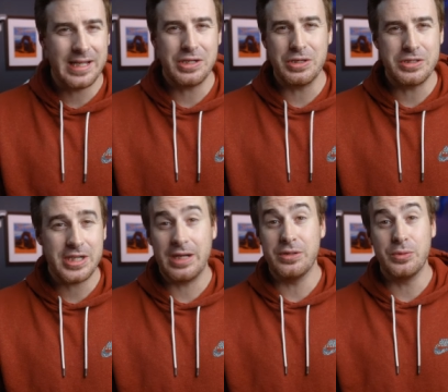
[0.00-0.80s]
let your
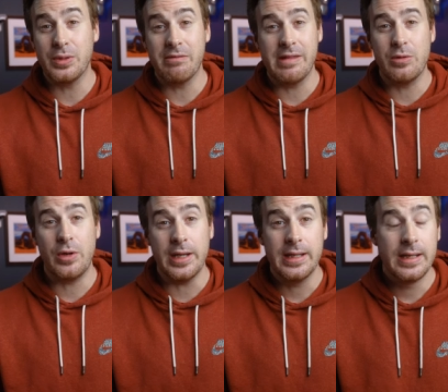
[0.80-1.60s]
child do whatever they
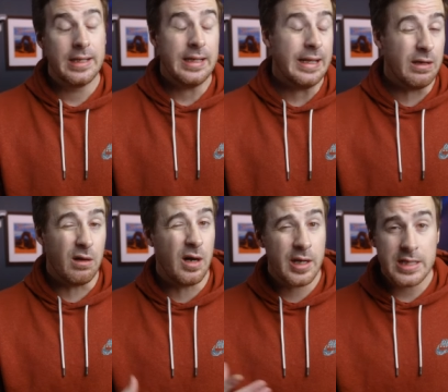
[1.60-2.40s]
want. And
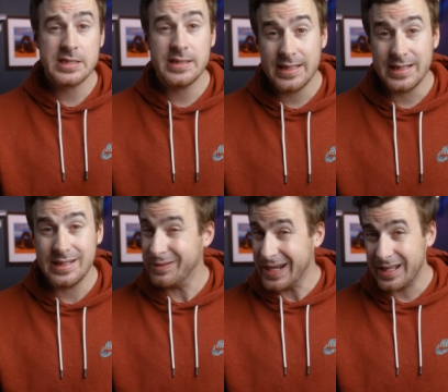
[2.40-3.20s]
honestly,
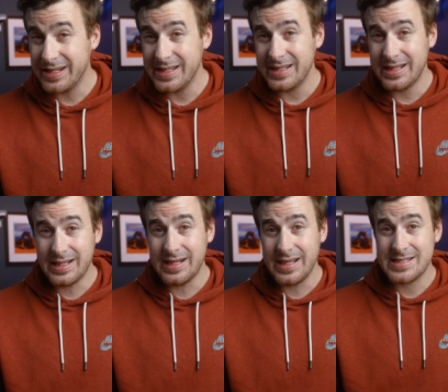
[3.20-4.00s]
in reality,
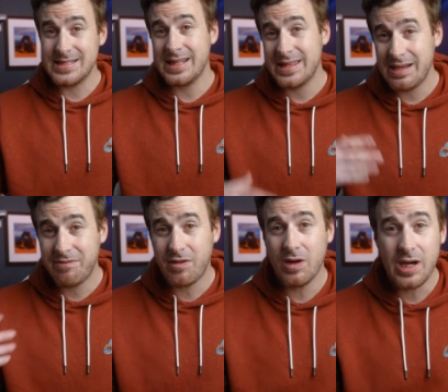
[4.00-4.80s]
uh, it's not that far